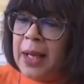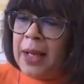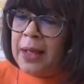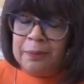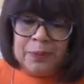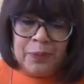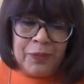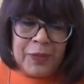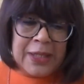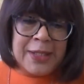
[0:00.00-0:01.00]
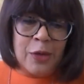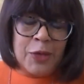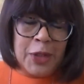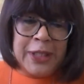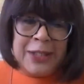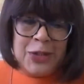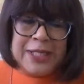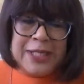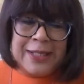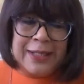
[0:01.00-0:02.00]
So I've got an
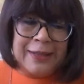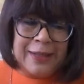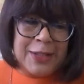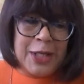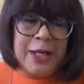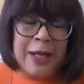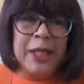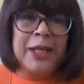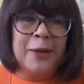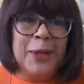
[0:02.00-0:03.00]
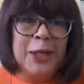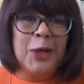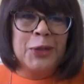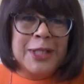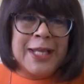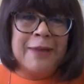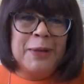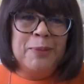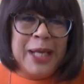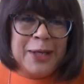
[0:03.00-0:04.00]
interesting dynamic going on, because
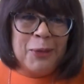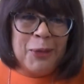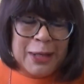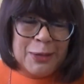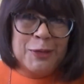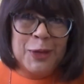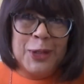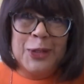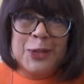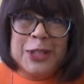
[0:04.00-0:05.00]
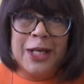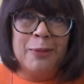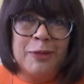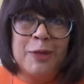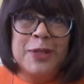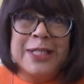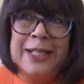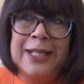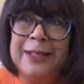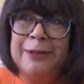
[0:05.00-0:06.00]
having been around for a long time, I've
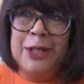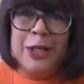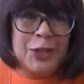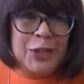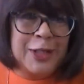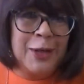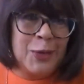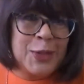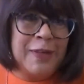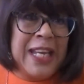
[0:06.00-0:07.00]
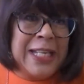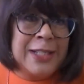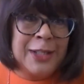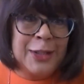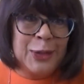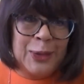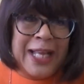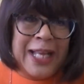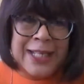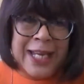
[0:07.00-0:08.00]
obviously nurtured lots of internal
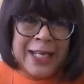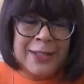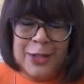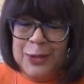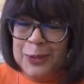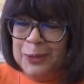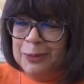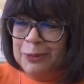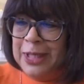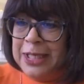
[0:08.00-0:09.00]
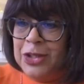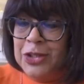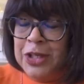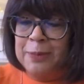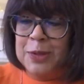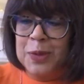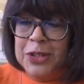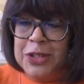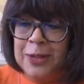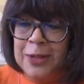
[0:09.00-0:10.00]
and external relationships,
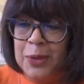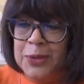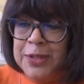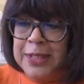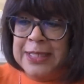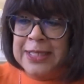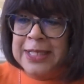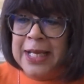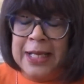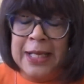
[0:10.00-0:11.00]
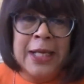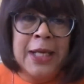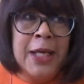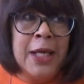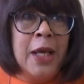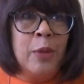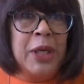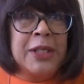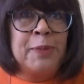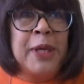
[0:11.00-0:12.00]
which still go on to this day.
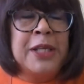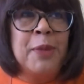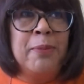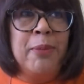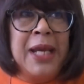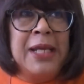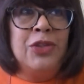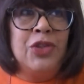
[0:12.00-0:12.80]
But I suppose my main